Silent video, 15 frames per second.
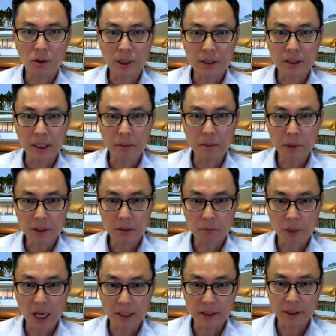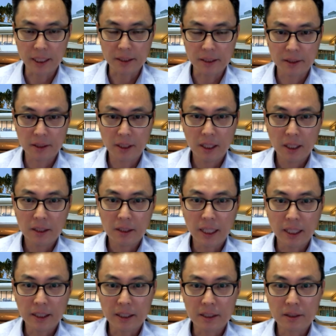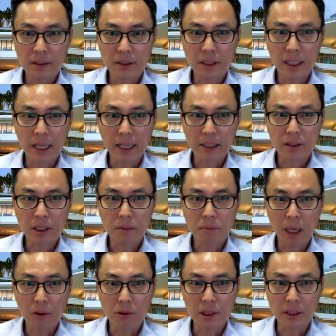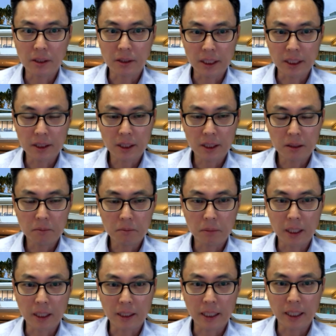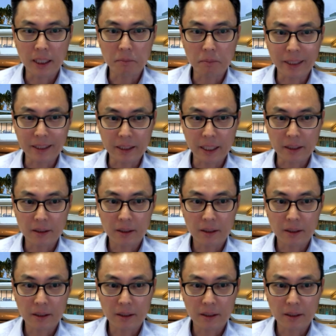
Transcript: its inverse process. That is an electrical power generation by a magnet.